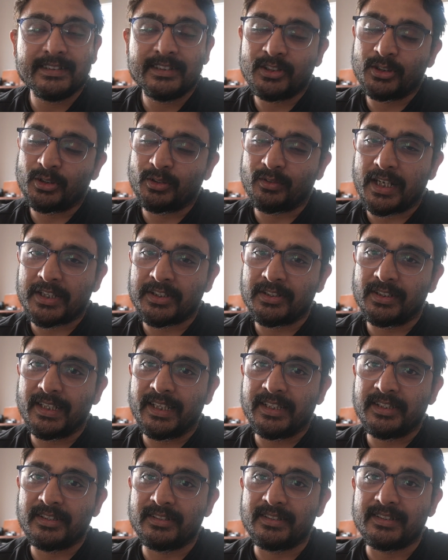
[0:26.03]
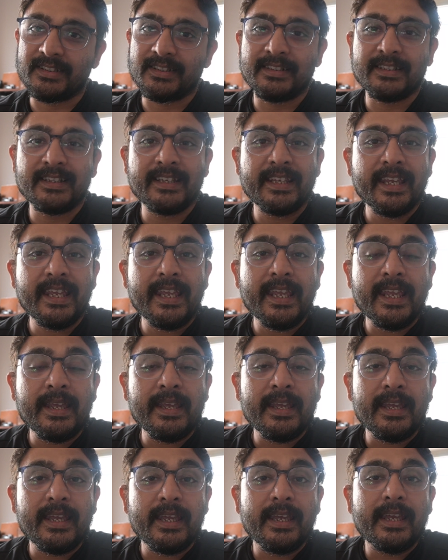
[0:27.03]
Congratulations.
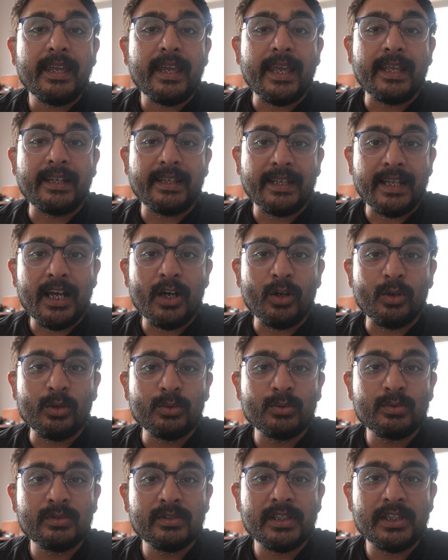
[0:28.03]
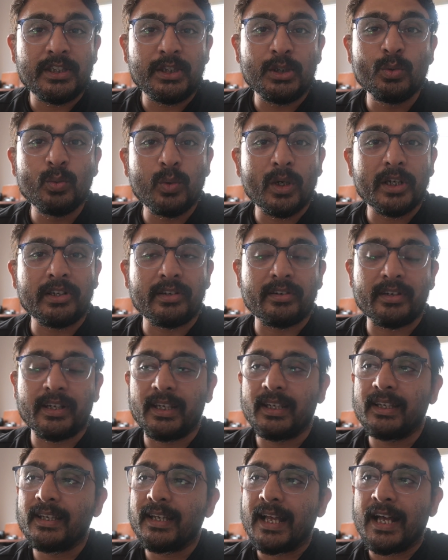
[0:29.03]
And now you
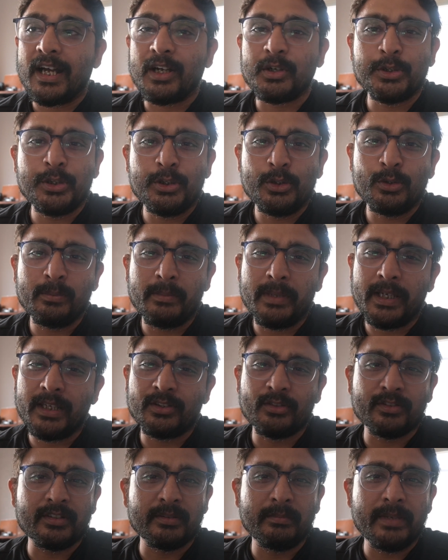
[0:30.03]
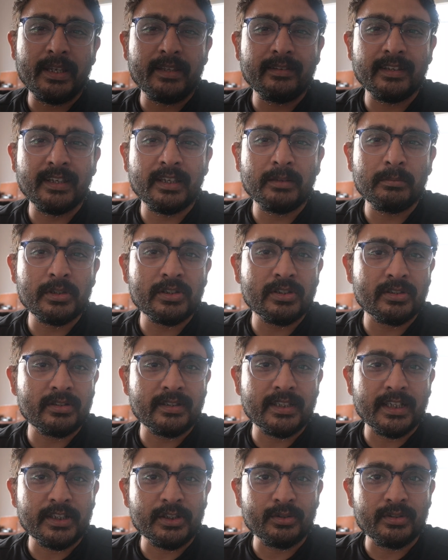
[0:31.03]
wondering, how do you make those amazing images
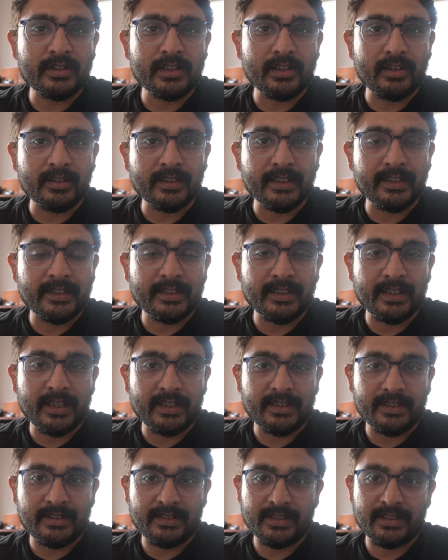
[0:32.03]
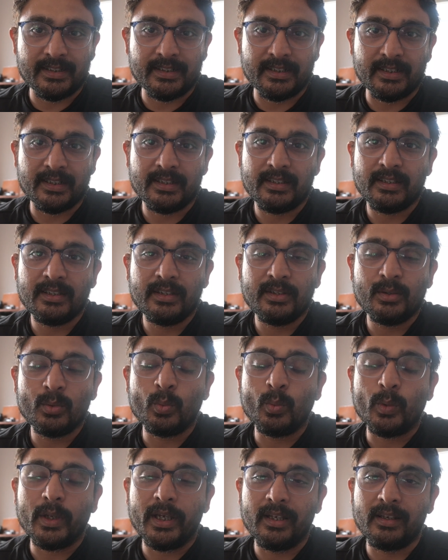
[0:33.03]
that you see on the internet, isn't it?
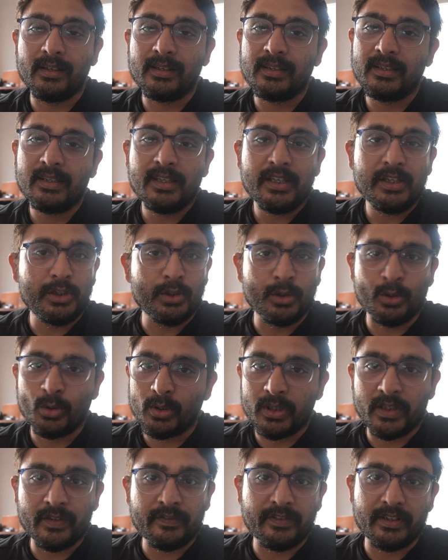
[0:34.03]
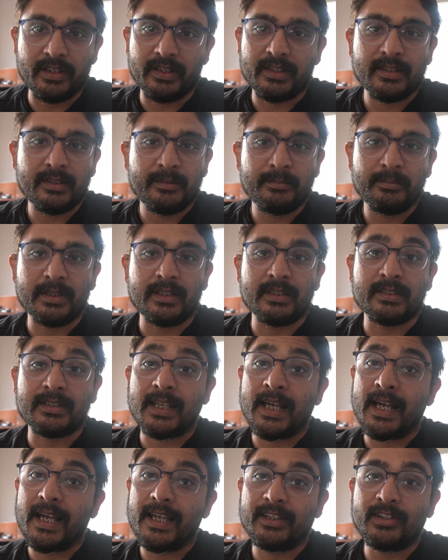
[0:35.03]
Well, you're no different, because
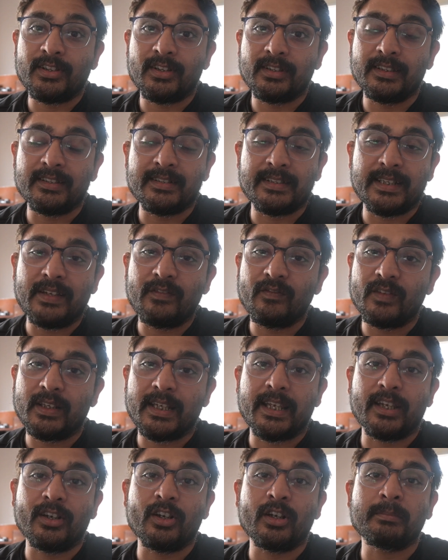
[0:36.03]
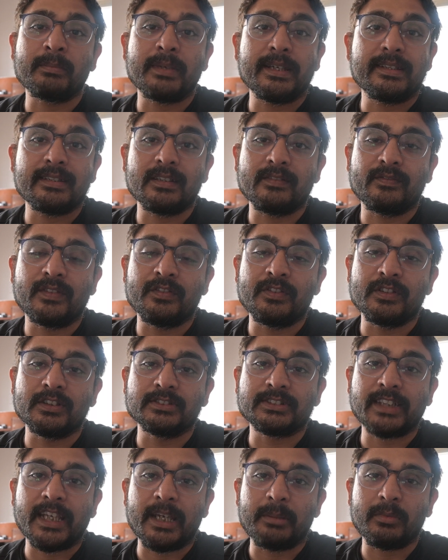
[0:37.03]
I thought the same when I got myself the
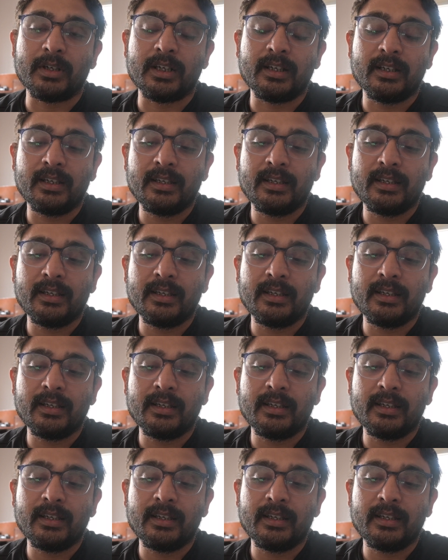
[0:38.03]
first camera.